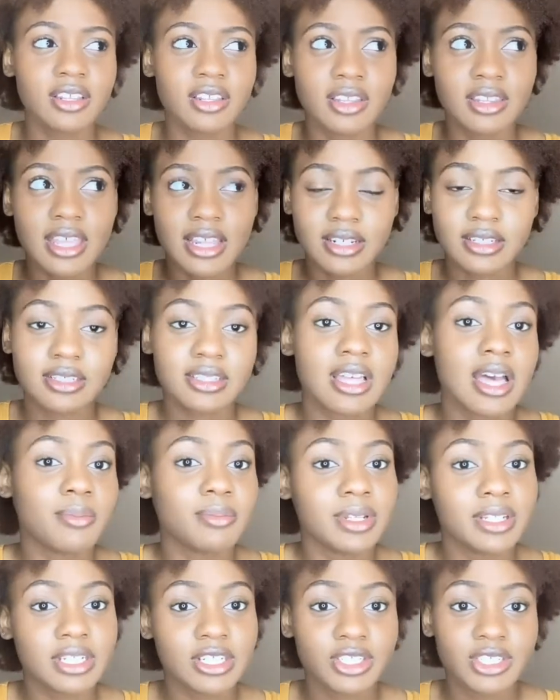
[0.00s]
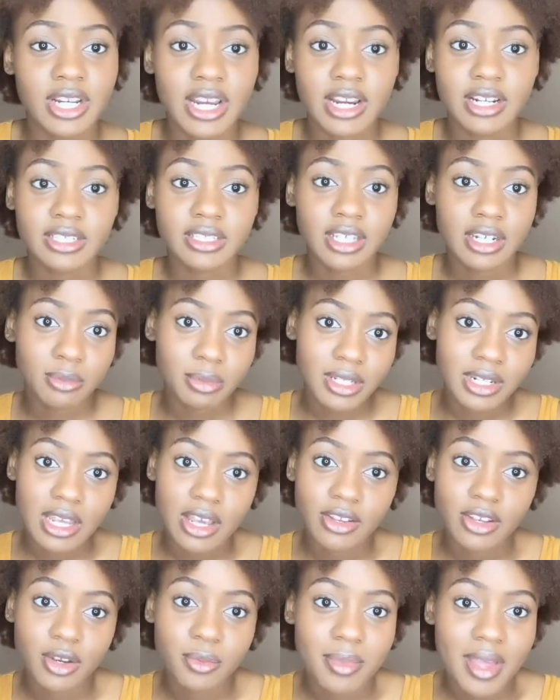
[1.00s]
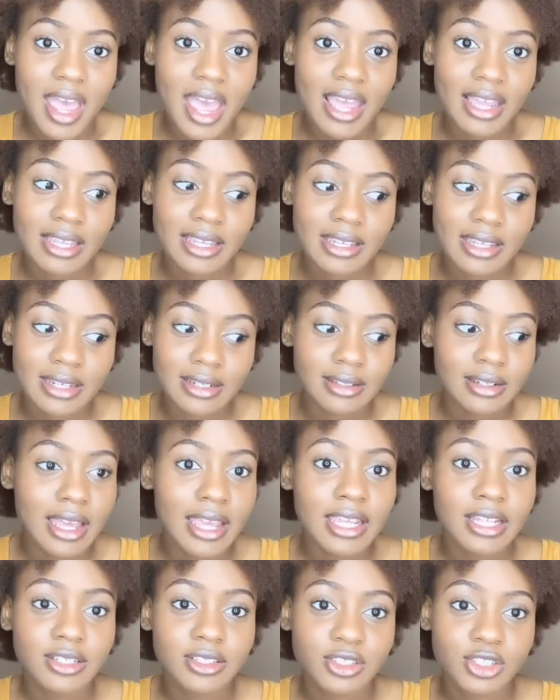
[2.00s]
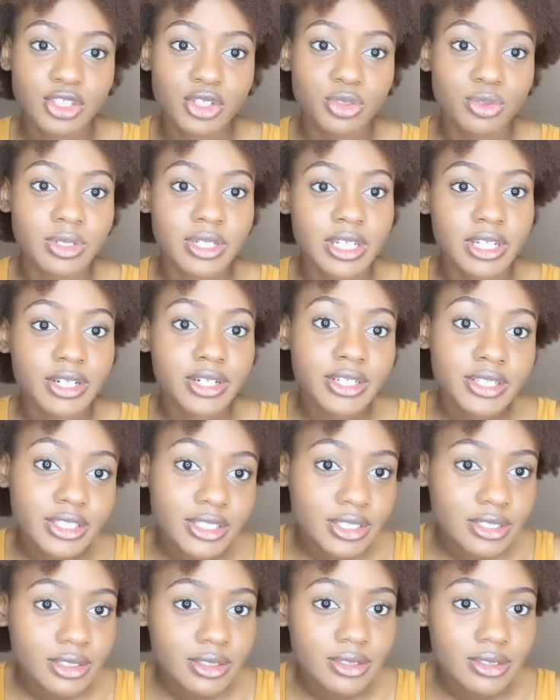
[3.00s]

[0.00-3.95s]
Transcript: that does not mean that your hair is going to be down your back And like two years.